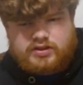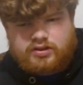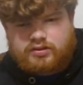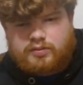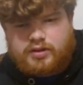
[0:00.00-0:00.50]

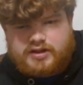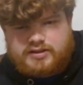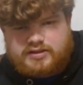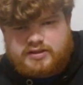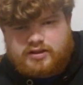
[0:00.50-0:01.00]
the
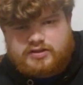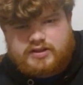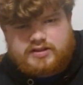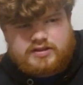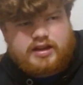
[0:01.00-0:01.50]
Boston
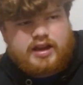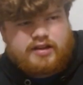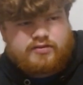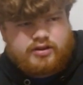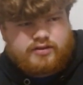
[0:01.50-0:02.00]
Celtics, they
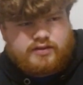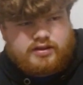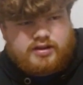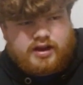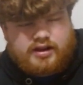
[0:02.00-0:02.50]
have one of
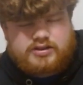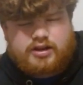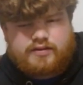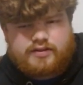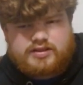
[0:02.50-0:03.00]
the highest
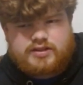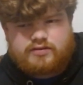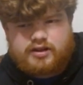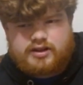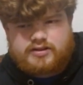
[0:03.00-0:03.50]
offensive
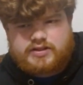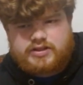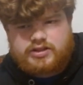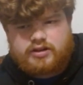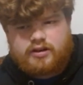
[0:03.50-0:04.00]
ratings
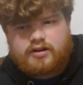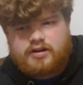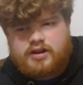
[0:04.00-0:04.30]
this year.